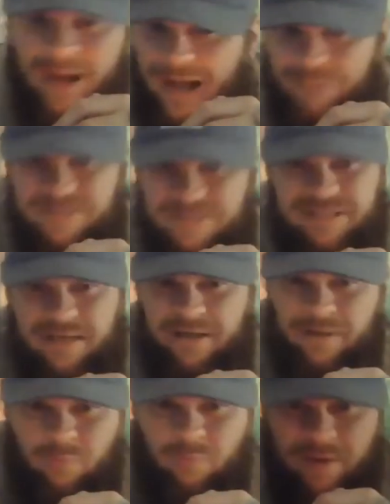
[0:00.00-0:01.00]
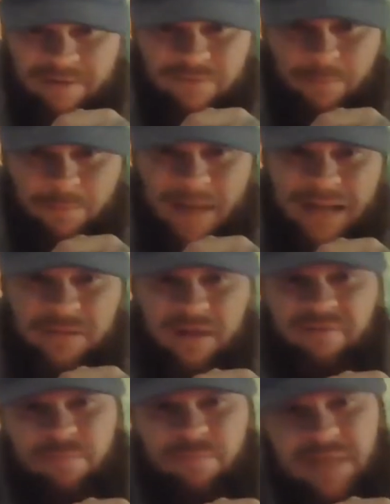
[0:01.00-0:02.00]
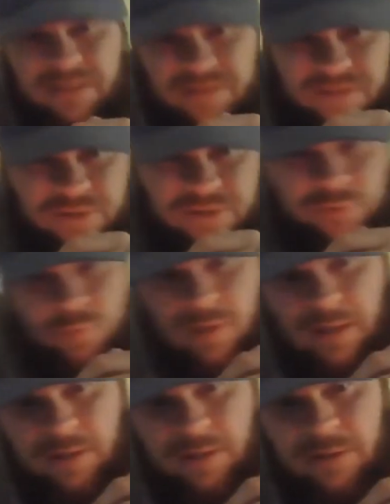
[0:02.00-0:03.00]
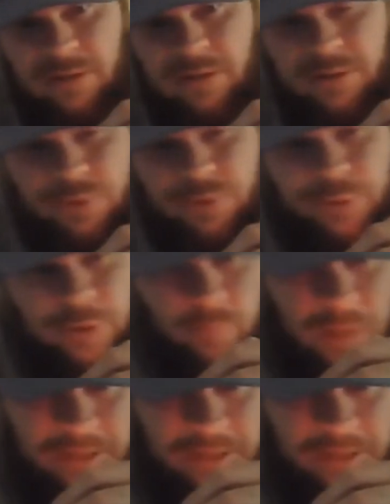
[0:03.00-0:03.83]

I'm sending whatever my love means to uh, to Joanna